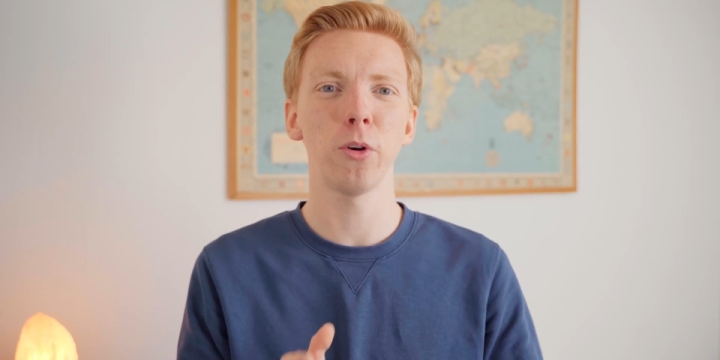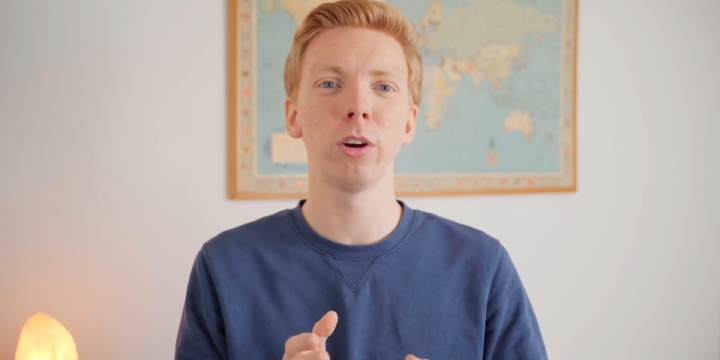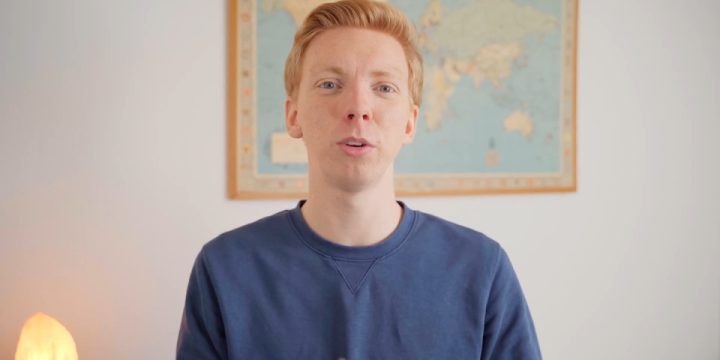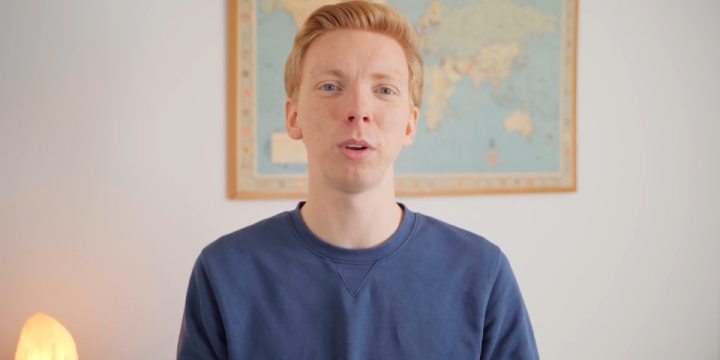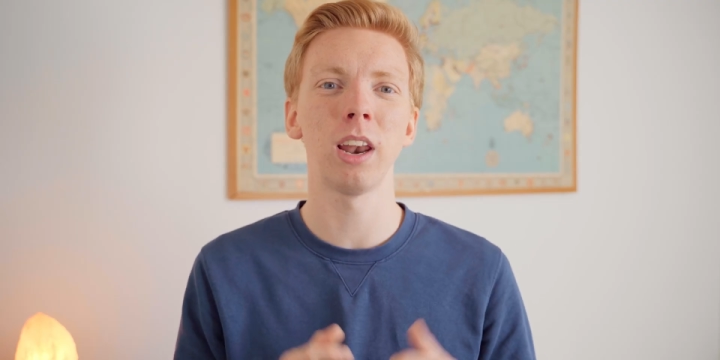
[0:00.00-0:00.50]
you're
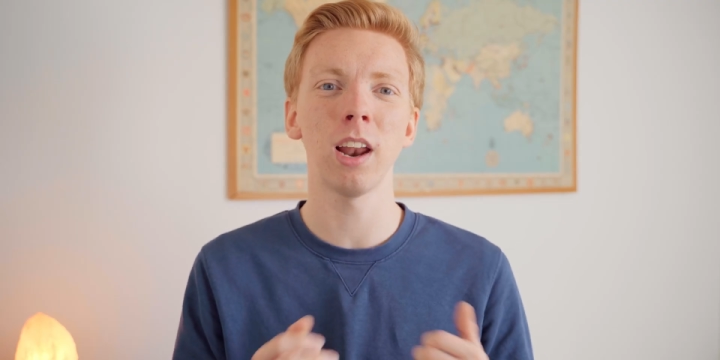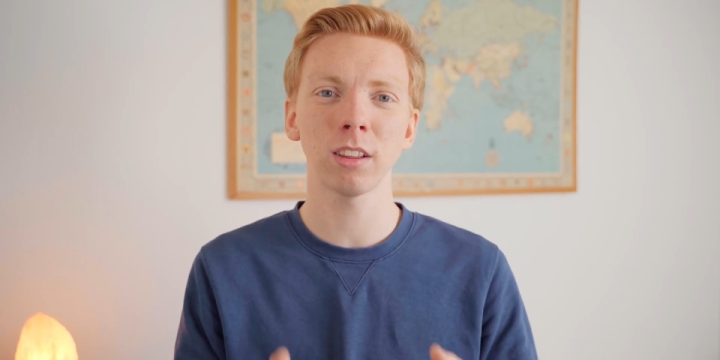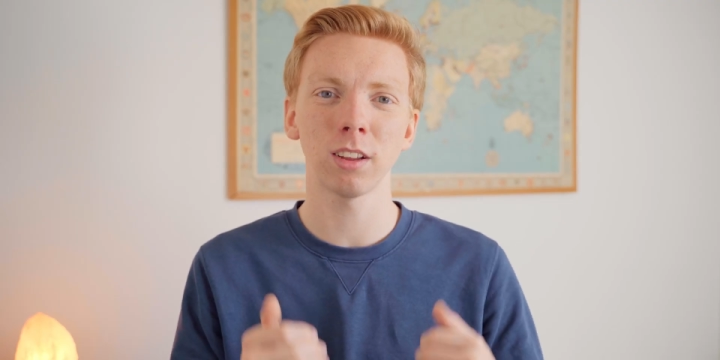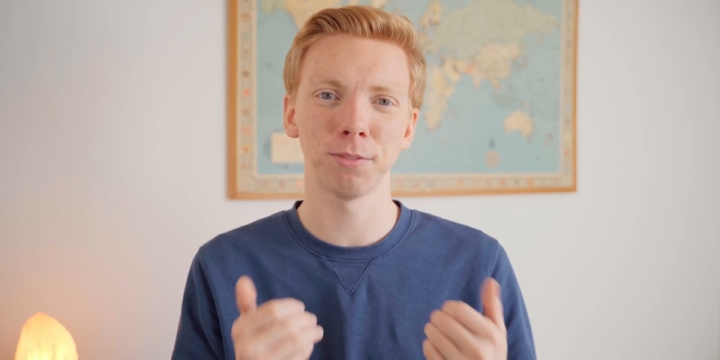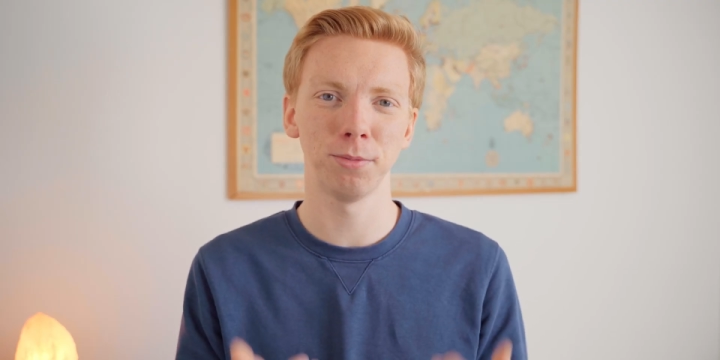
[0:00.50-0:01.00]
doing a
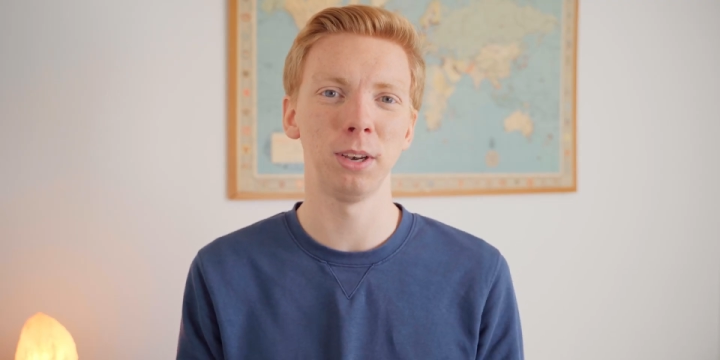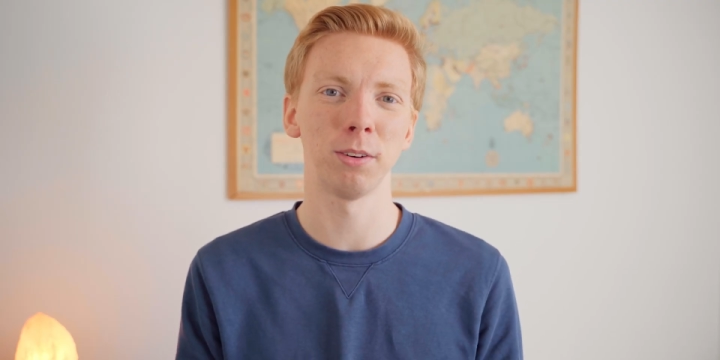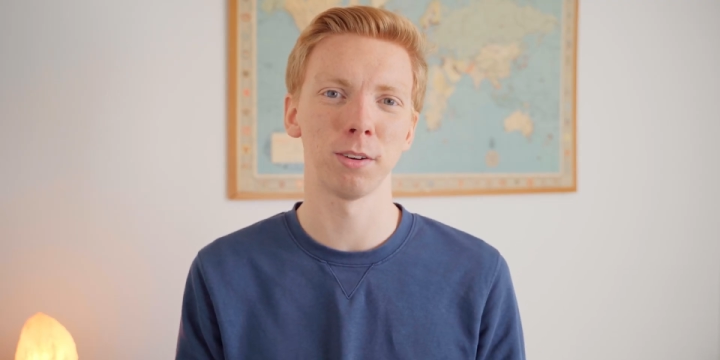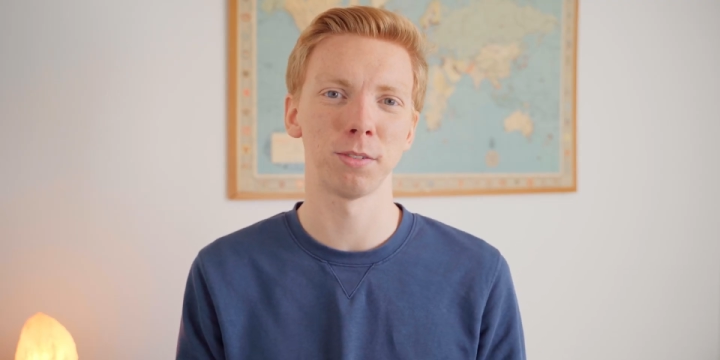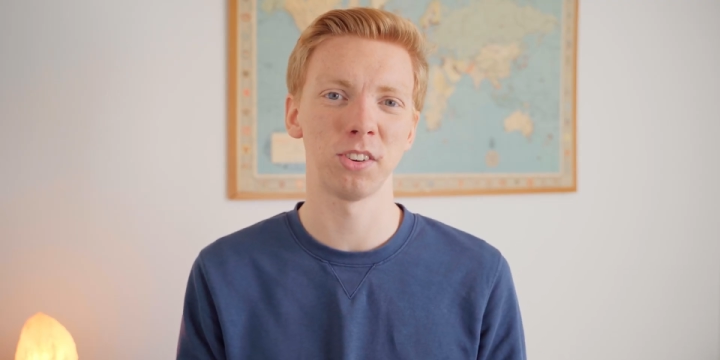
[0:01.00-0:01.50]
lot of video
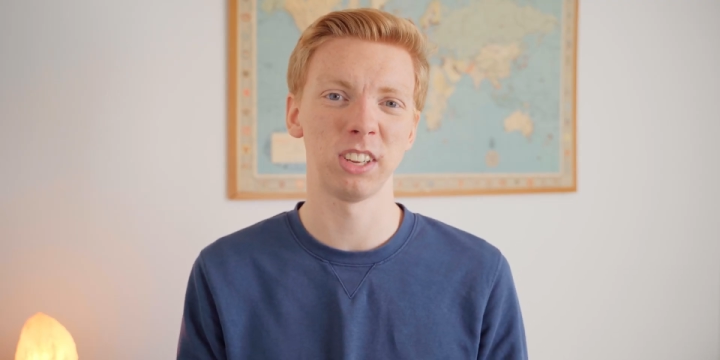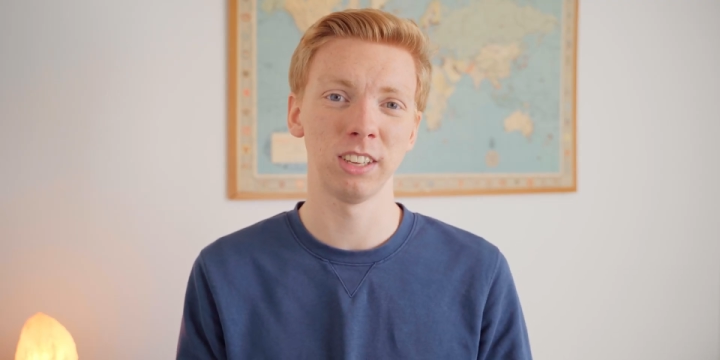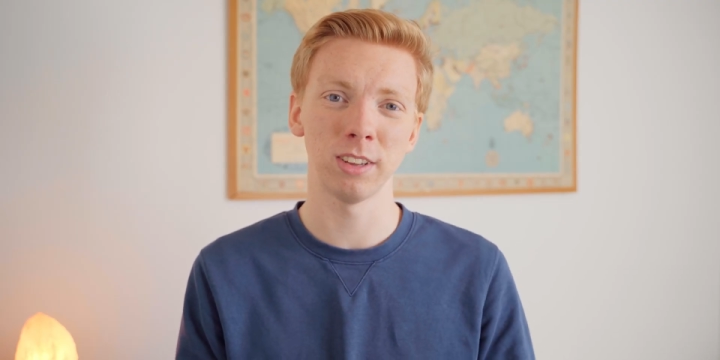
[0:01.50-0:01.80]
conferencing,